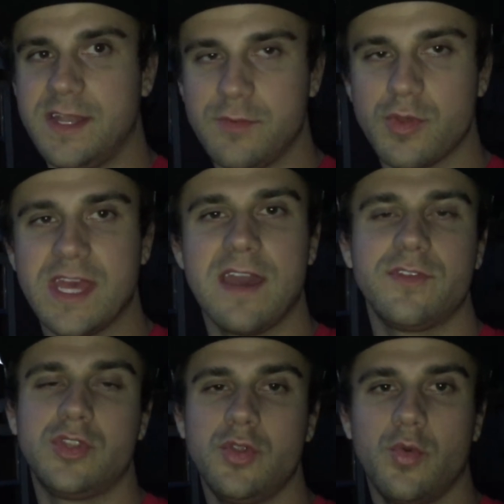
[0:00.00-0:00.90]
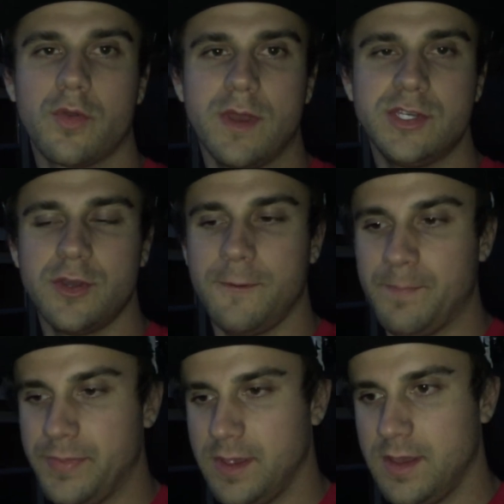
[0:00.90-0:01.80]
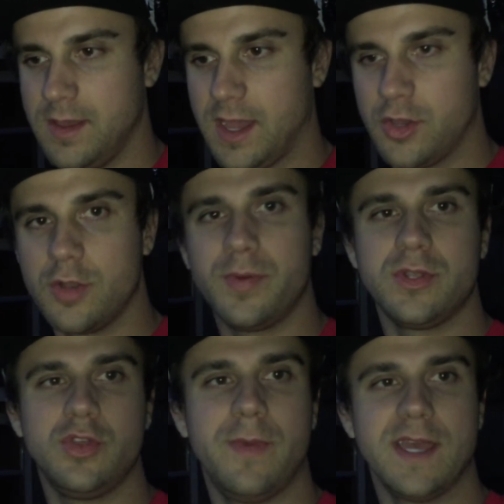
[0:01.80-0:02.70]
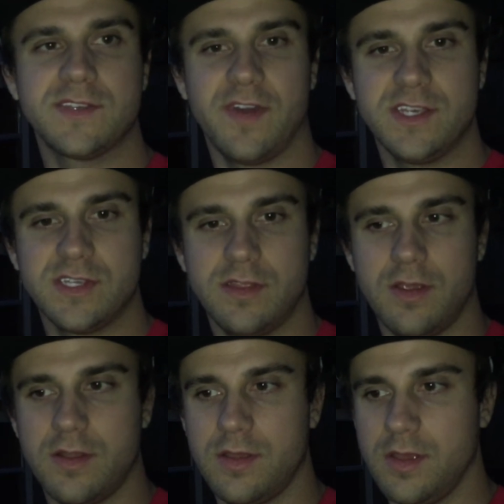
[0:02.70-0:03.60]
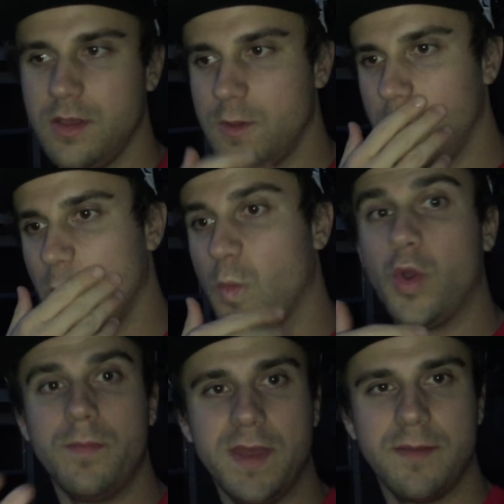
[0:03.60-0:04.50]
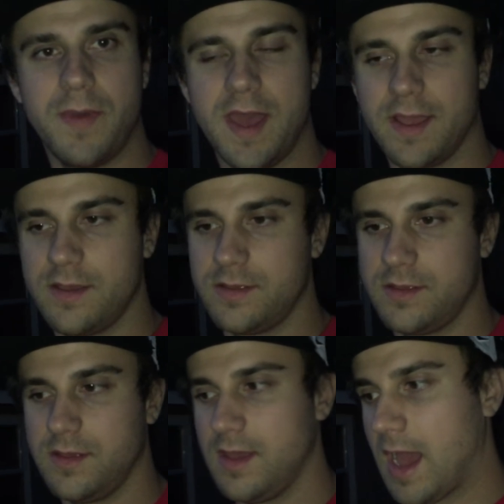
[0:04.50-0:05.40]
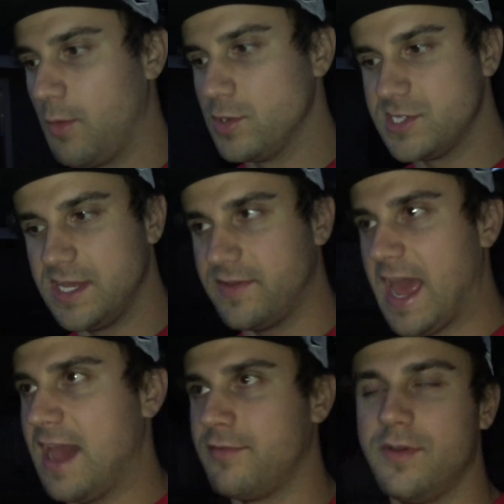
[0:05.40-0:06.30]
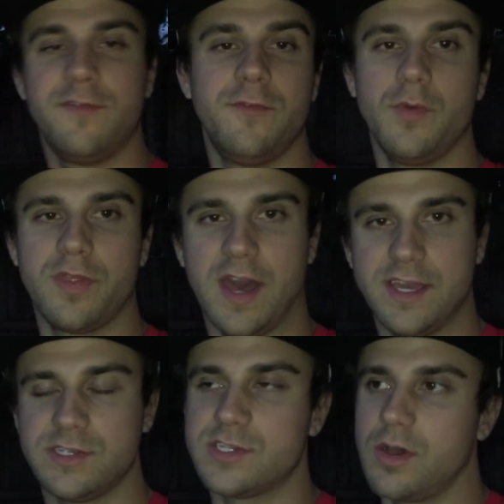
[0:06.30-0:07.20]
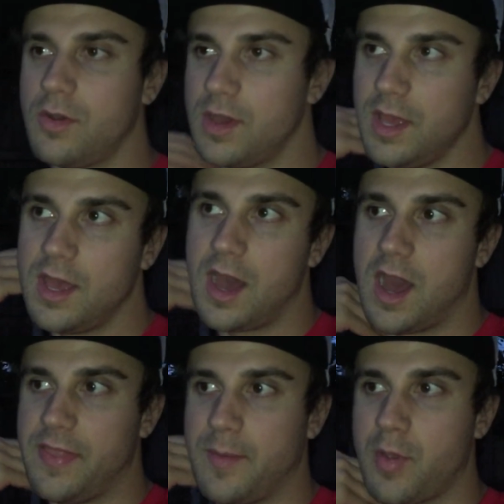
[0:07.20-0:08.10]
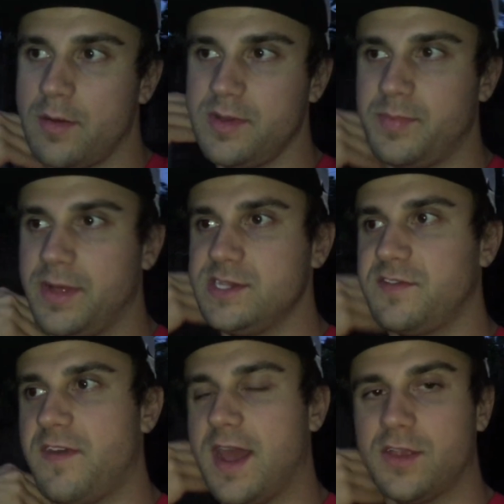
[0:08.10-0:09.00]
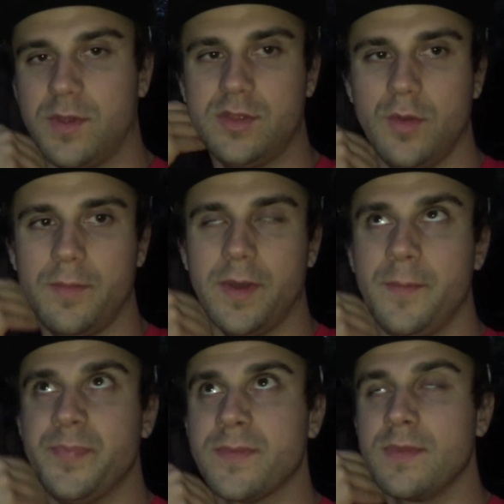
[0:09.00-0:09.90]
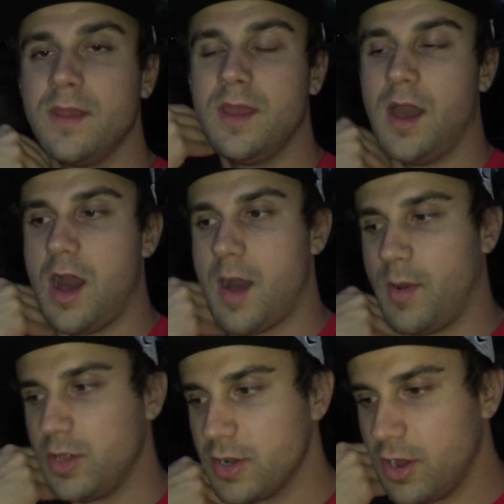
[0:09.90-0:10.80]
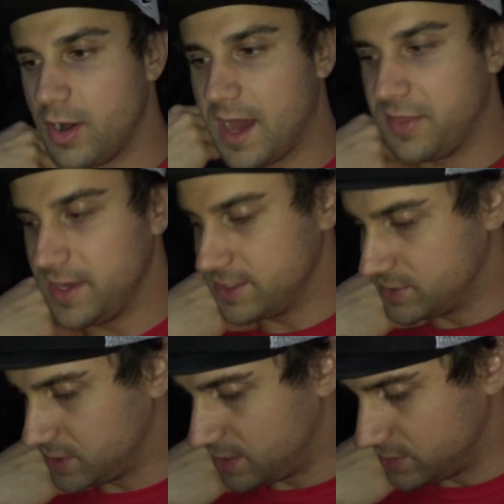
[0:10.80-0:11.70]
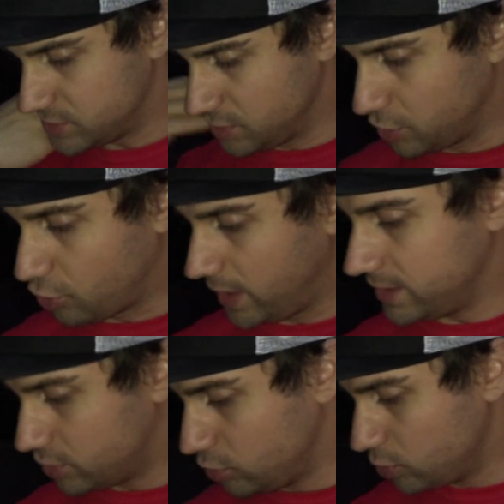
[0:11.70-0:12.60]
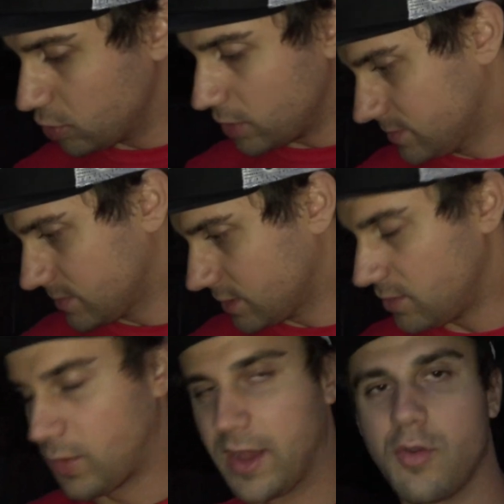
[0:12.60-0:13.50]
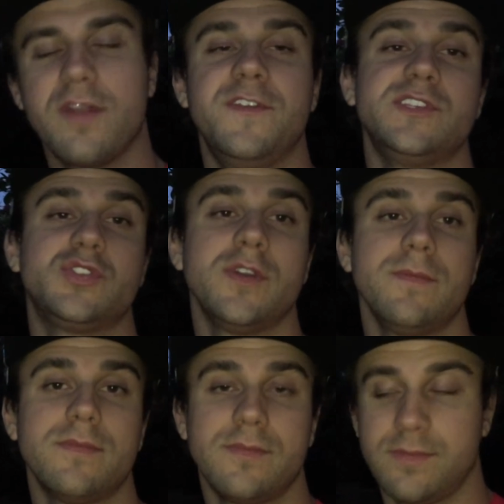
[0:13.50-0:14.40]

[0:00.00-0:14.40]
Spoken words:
didn't really have the 2-to-1 ratio. I could have put 2 bags of ice in there or 1 big bag. I wasn't even halfway full with ice, so that probably plays a factor into it. But all in all, I think it's still a great cooler. When I go on a fishing trip,